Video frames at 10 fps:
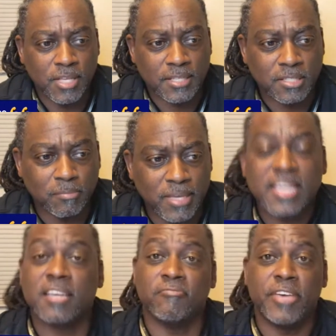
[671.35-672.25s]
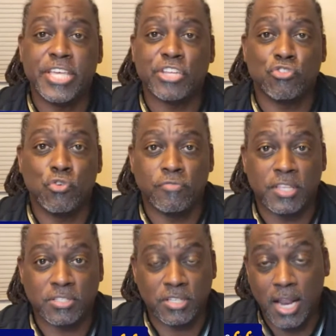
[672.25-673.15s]
inconvenient truth
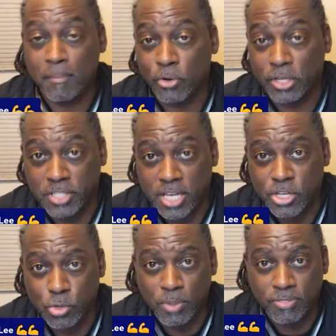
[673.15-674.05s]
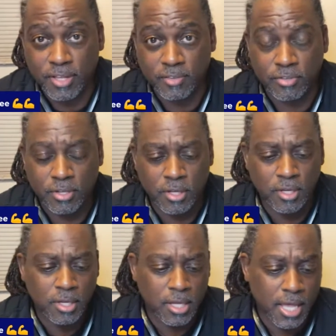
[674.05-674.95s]
that I'm going to tell you with this,
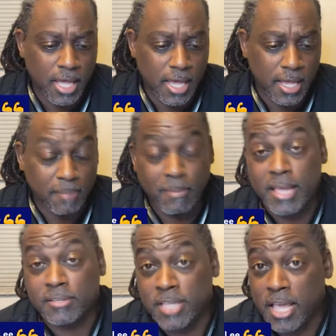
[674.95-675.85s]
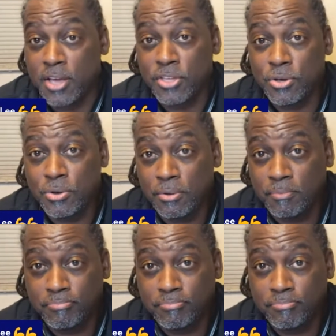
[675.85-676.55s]
and it may scare you.